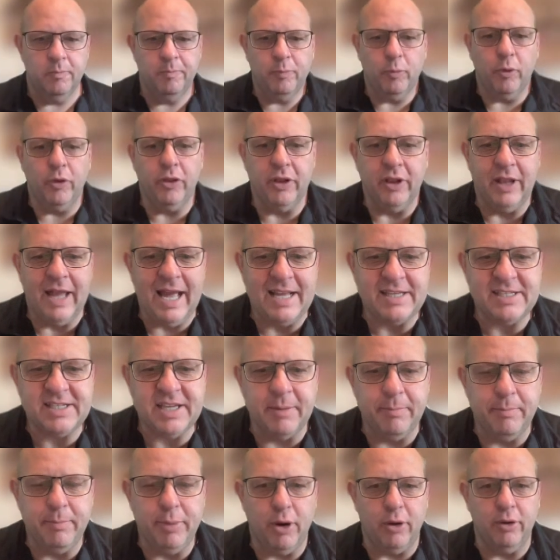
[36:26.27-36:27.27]
Well, the last
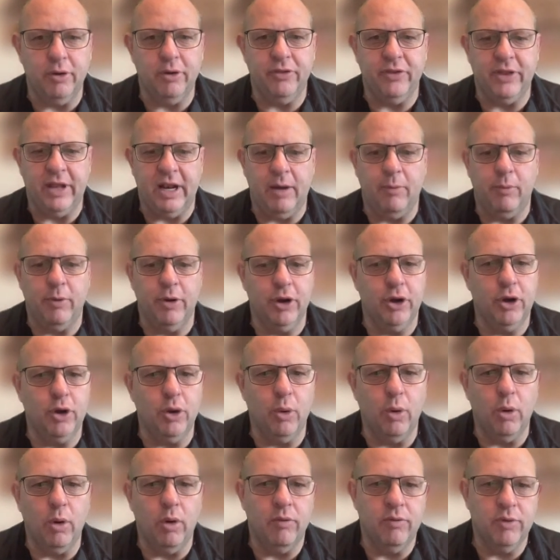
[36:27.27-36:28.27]
component that I want to
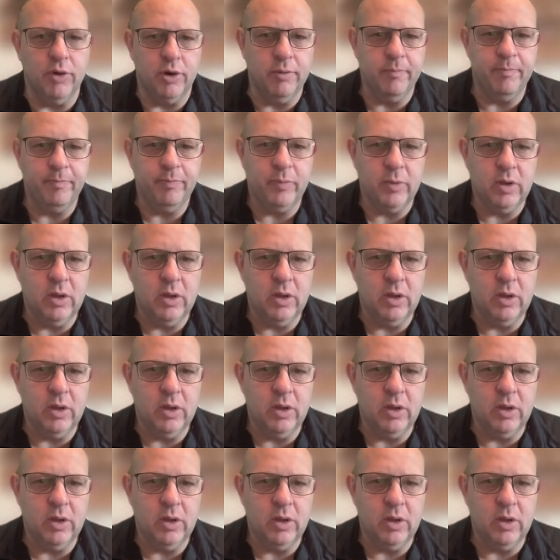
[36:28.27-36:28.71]
go over,